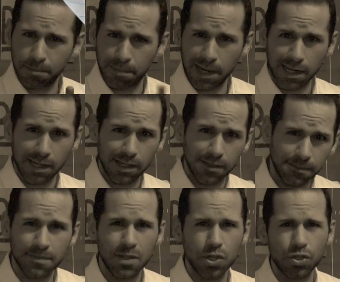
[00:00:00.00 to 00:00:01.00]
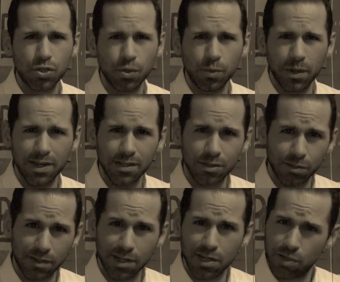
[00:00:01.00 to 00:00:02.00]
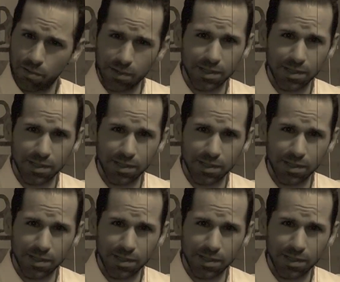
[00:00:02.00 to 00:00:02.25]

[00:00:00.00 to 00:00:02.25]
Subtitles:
Becky. There's two ways you can do